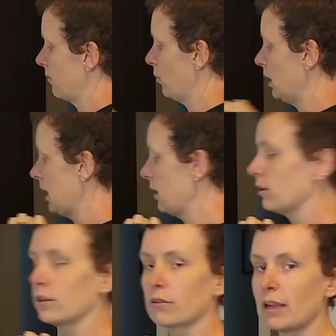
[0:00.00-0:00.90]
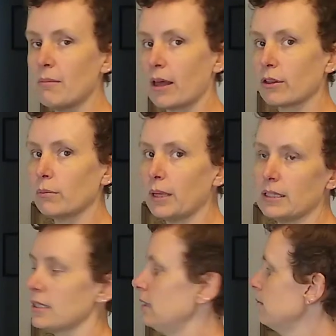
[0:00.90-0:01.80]
1 ethyl, 3 methyl,
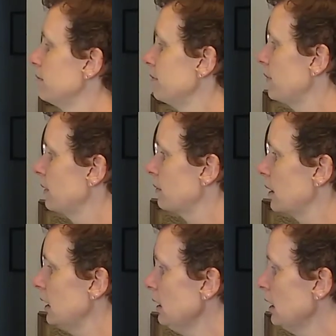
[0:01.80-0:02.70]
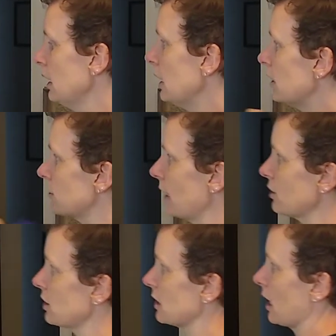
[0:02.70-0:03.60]
benzene. Okay, so that's
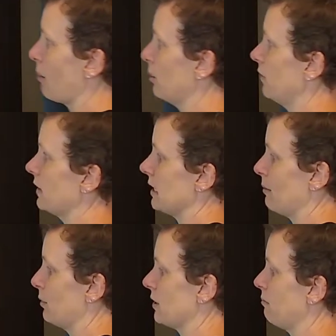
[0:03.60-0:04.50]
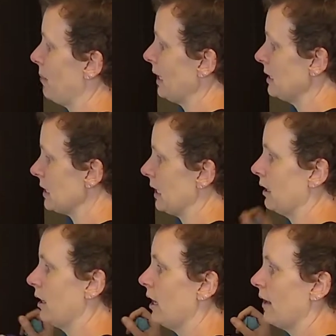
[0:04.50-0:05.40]
just a couple of examples of
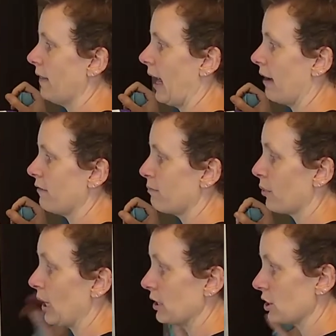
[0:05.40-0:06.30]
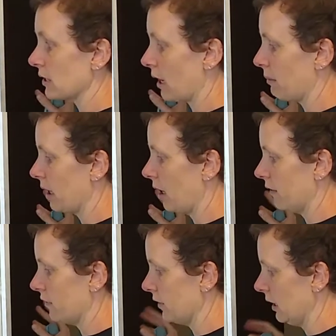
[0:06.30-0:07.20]
benzene that have branches coming
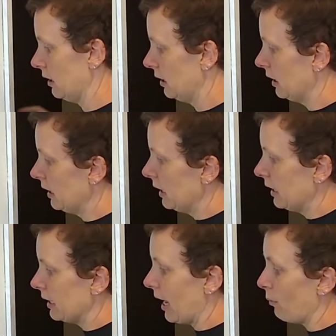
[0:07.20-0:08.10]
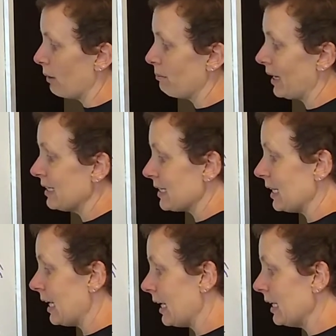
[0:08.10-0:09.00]
off of it. Now, when
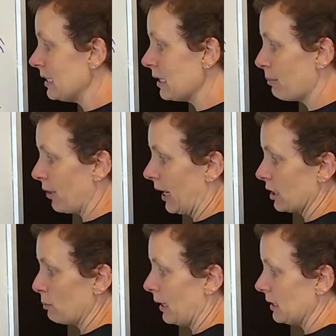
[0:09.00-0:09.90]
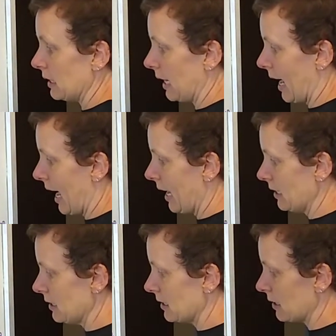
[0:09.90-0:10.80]
benzene is the branch, benzene
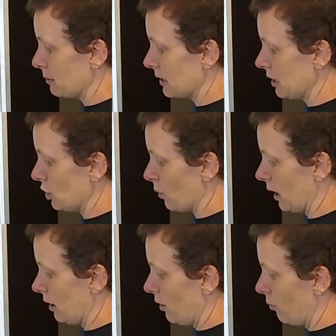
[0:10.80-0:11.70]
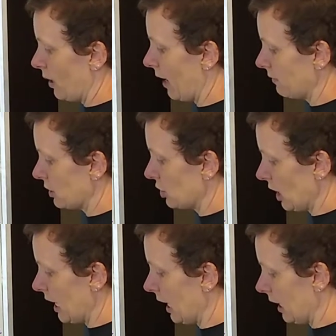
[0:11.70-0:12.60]
as the substituent, we have a
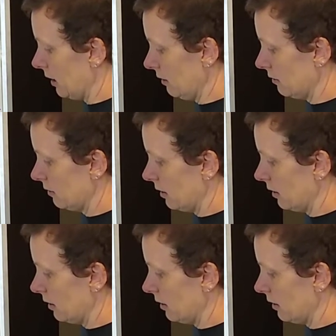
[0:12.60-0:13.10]
chain,